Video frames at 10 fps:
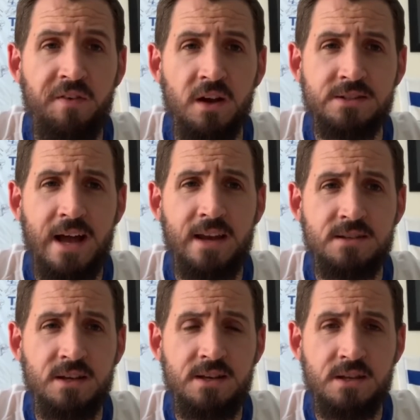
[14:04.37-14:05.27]
first day of the
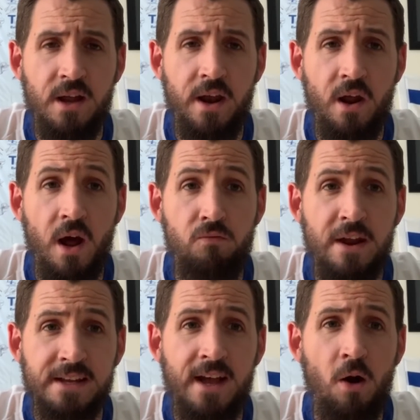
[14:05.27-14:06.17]
season and are
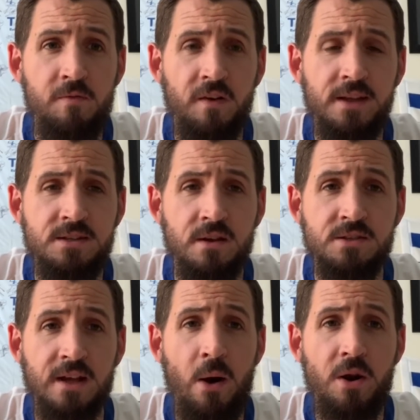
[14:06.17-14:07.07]
ready hopefully
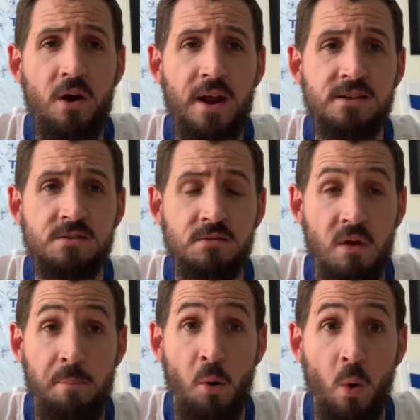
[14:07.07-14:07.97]
to go and earn us
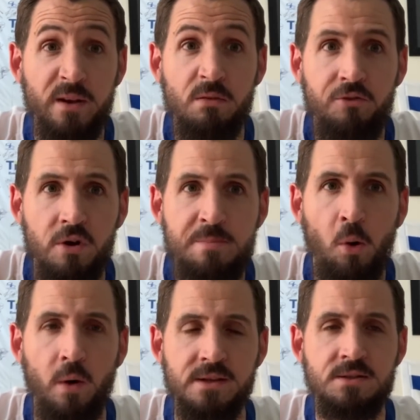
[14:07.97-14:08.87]
a point, 3
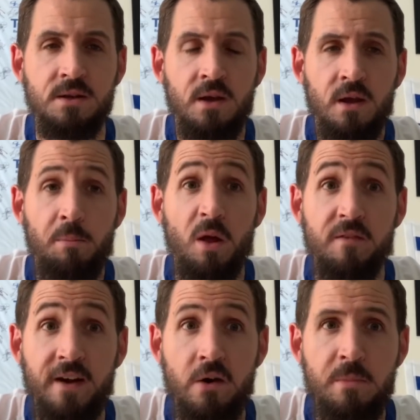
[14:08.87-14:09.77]
points, but at the
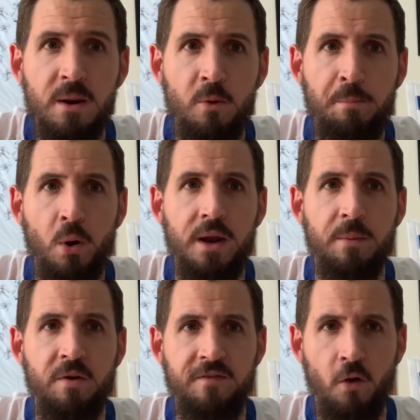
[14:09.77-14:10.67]
very minimum put in a
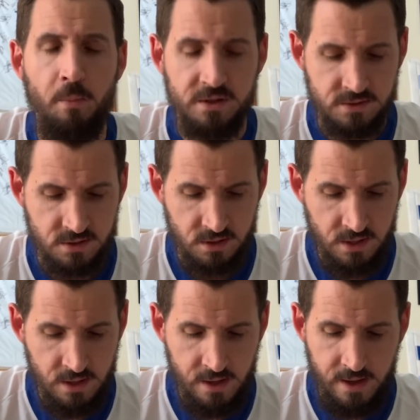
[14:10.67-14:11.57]
performance.
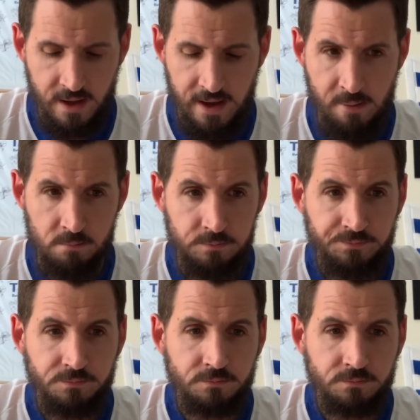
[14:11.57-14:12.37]
Owen